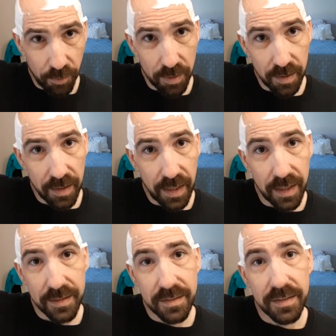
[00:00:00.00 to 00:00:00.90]
one
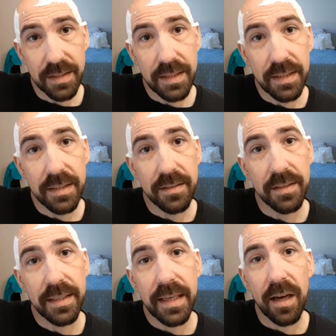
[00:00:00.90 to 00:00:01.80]
has the
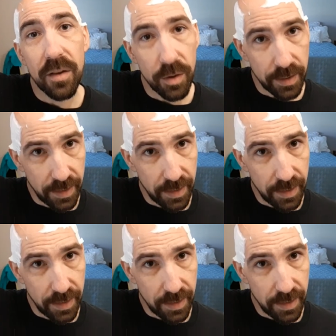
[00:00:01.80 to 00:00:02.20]
zinc alloy